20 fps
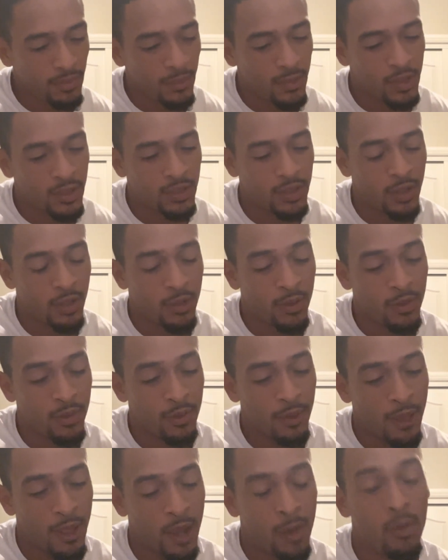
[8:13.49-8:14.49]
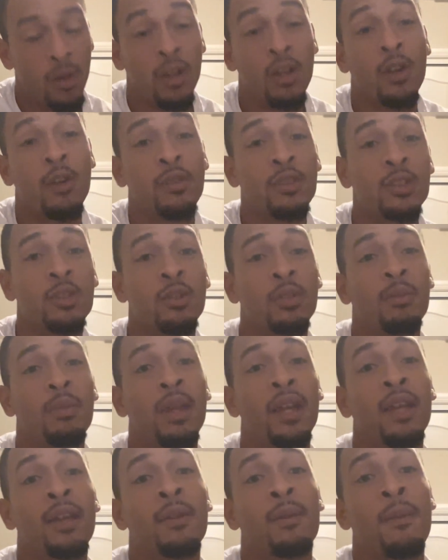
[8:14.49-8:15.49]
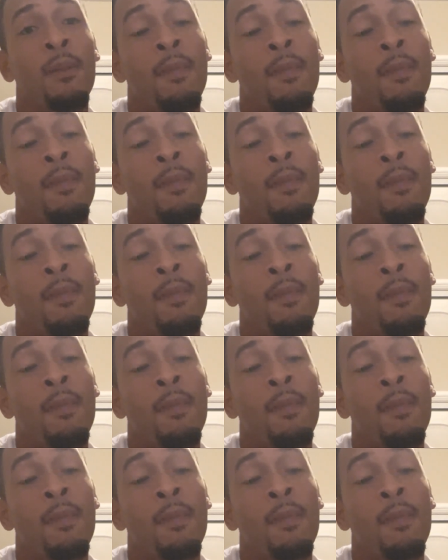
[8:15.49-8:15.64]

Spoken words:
So I walk over to a man.